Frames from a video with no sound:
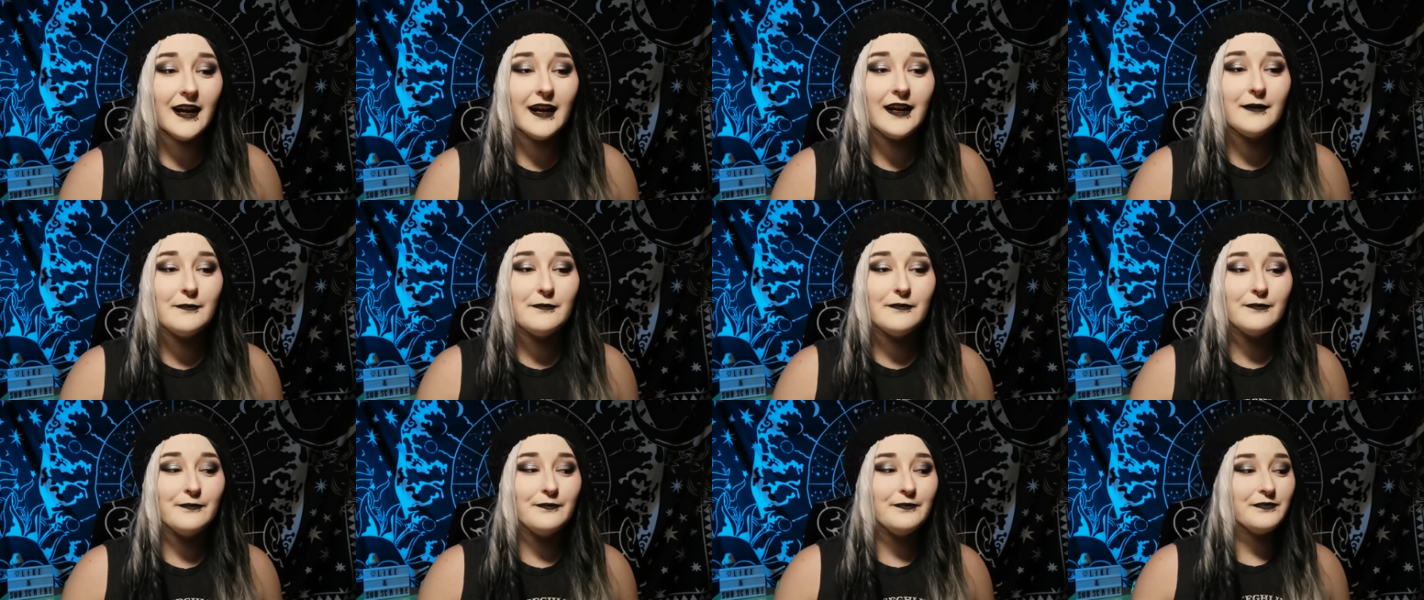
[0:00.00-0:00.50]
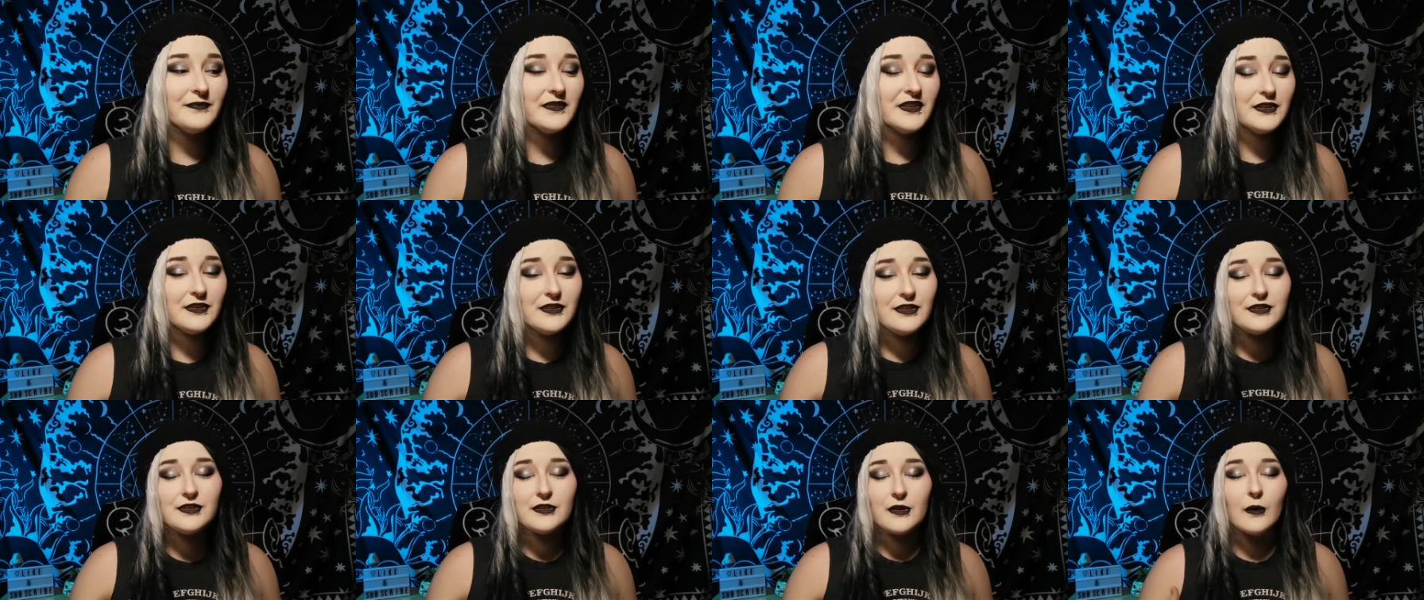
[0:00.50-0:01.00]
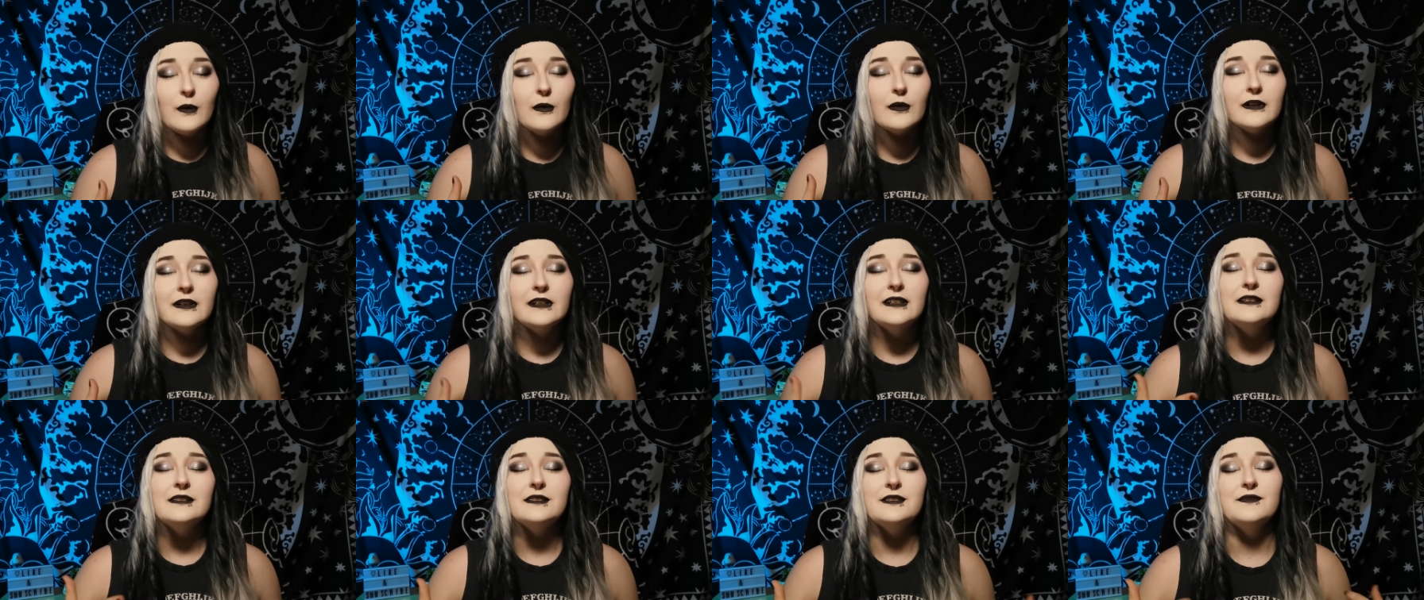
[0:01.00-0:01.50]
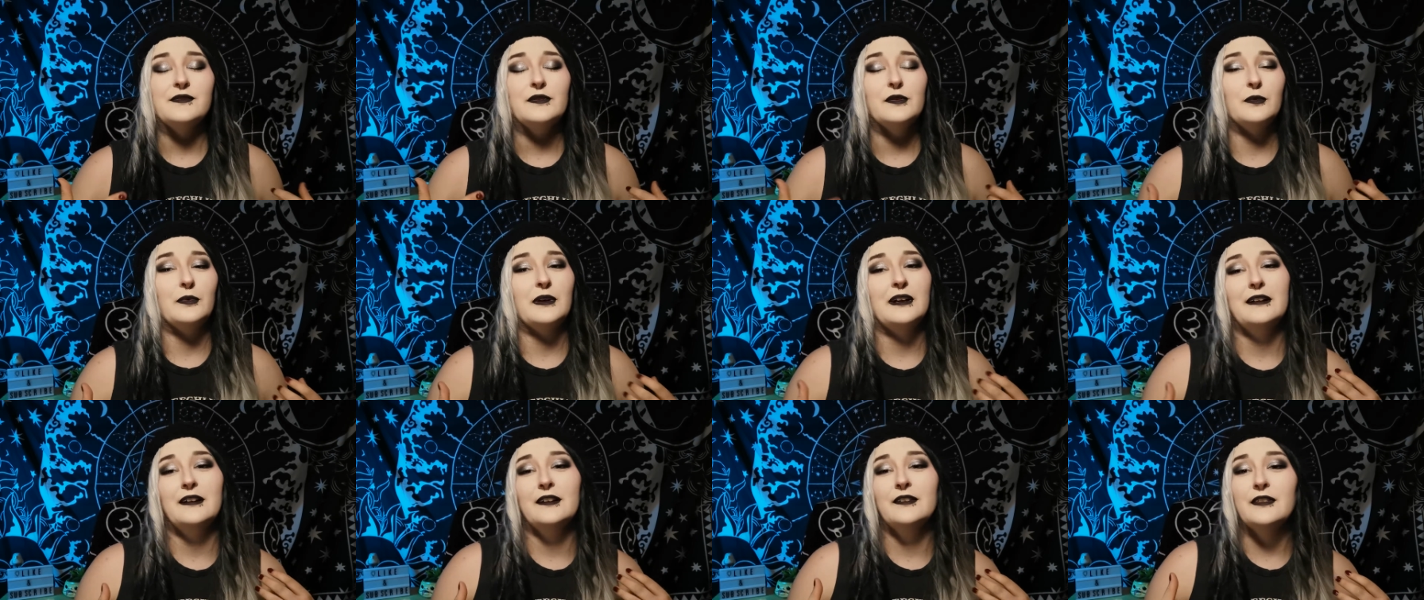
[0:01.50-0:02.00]
I'm notorious
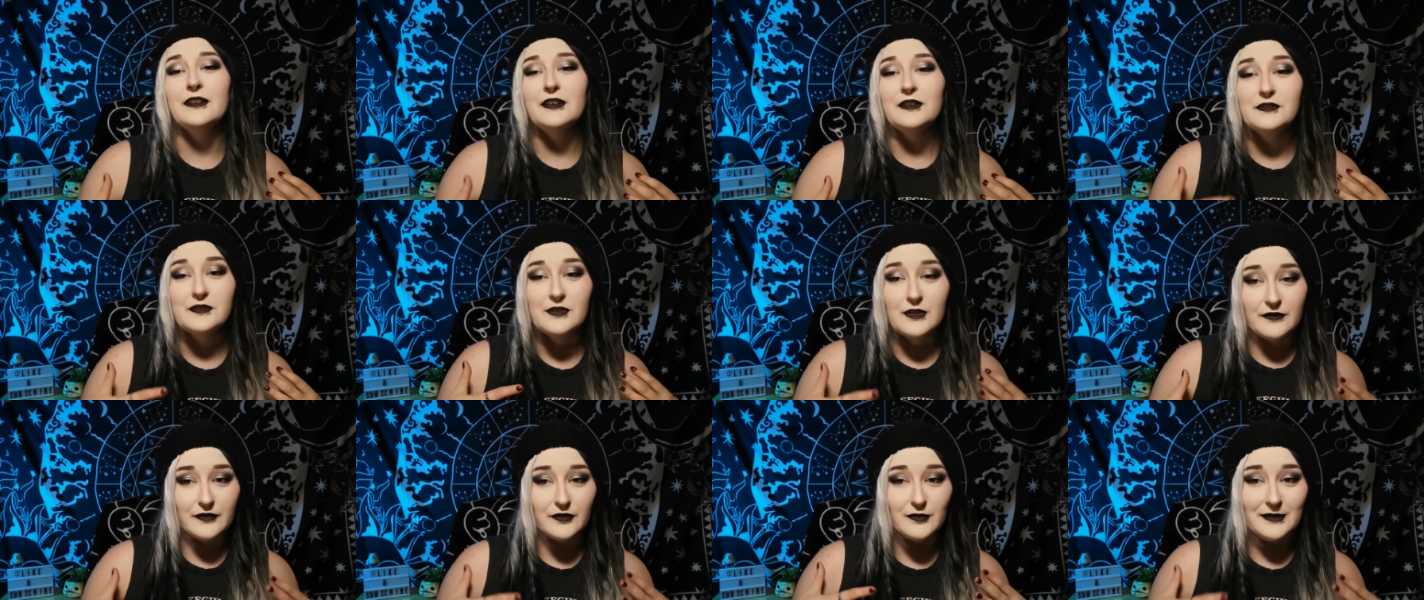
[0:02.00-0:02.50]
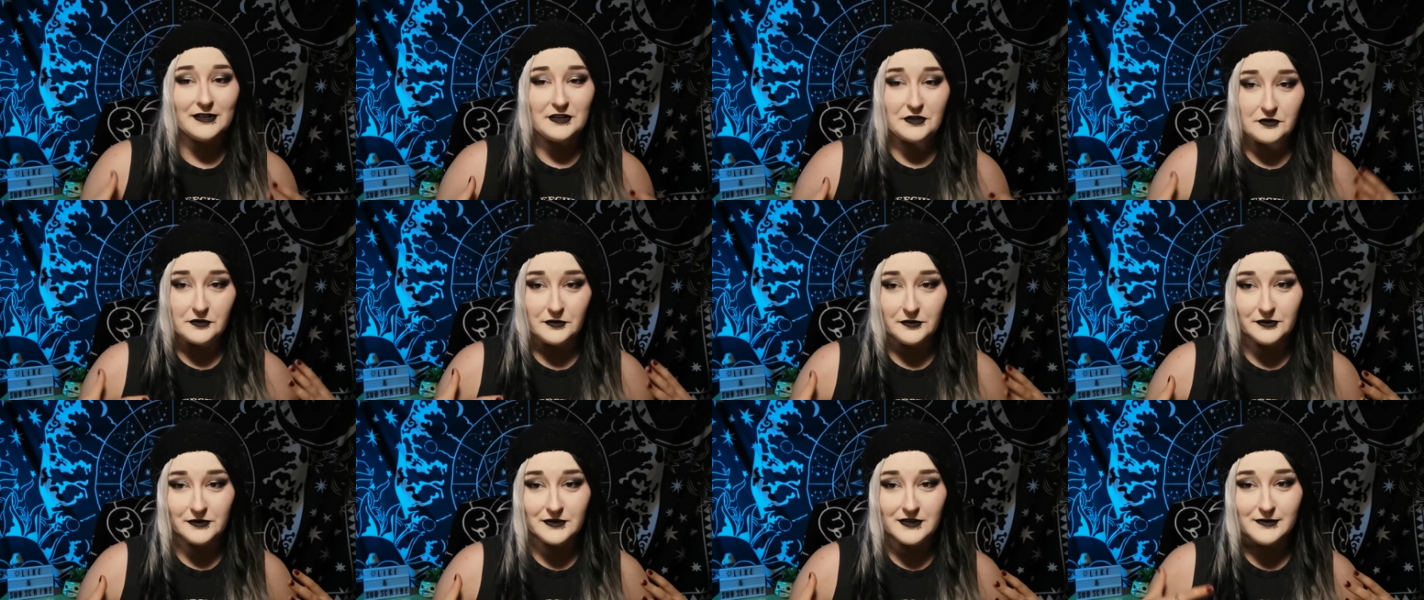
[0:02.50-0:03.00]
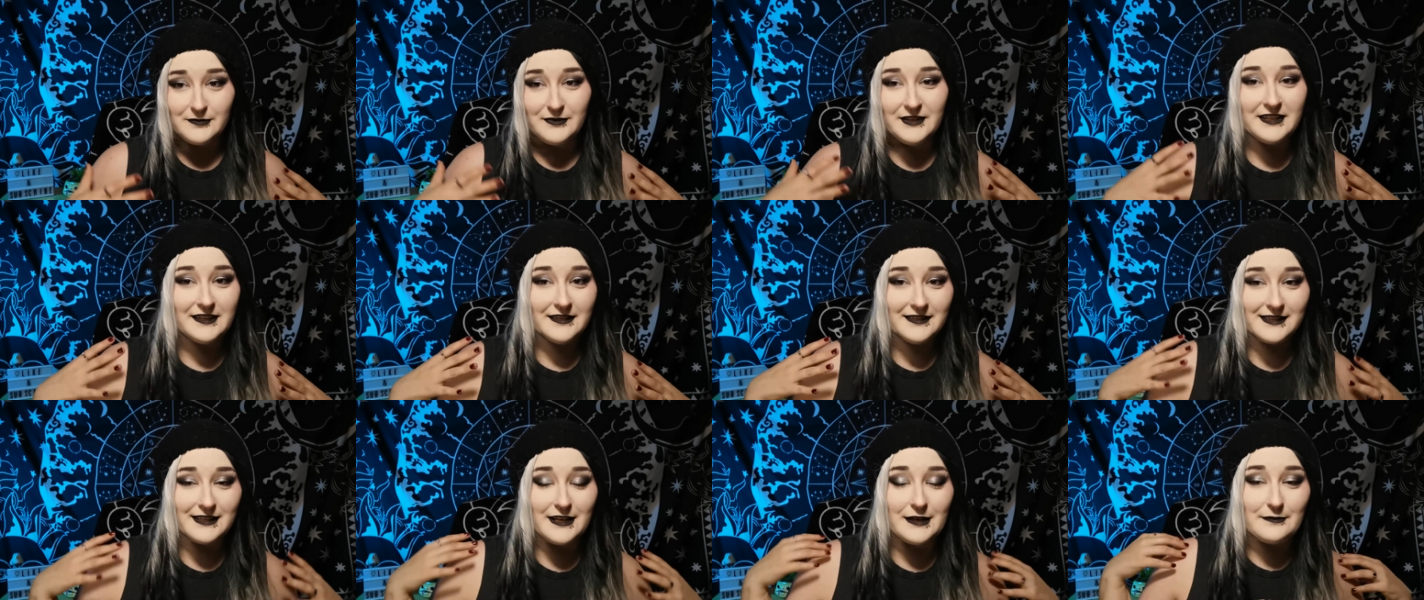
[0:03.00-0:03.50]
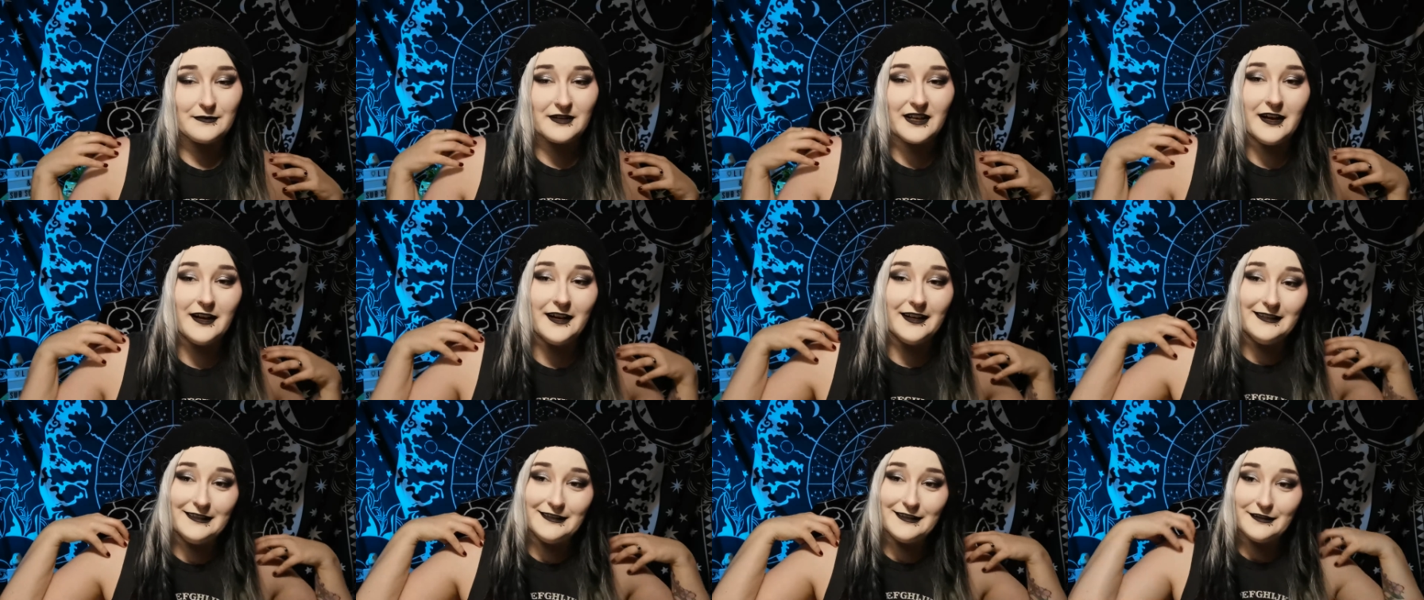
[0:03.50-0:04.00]
for wearing things over my shoulders because I'm
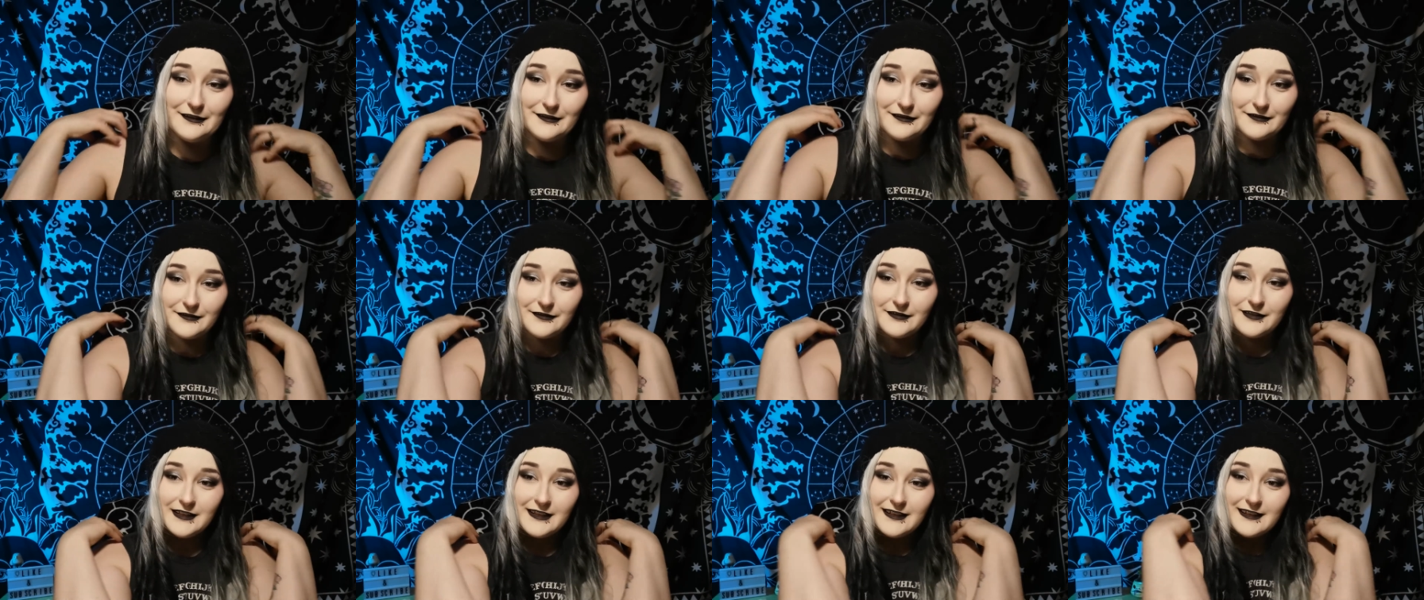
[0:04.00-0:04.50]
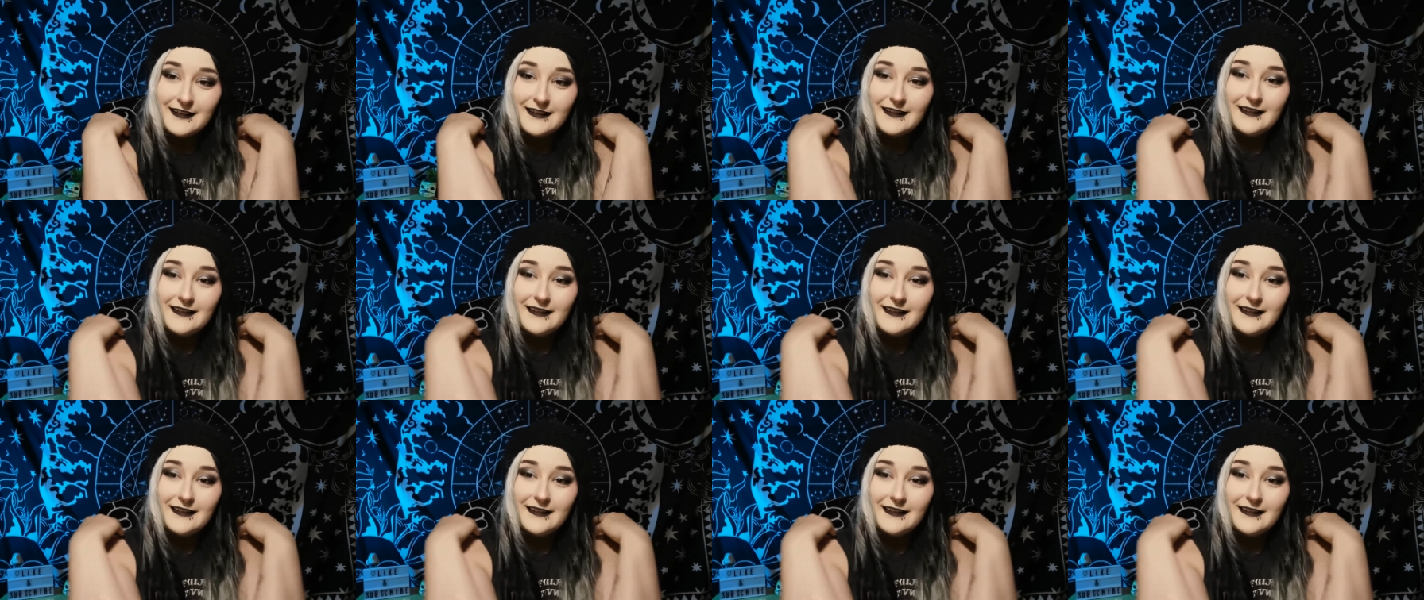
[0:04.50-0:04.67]
kind of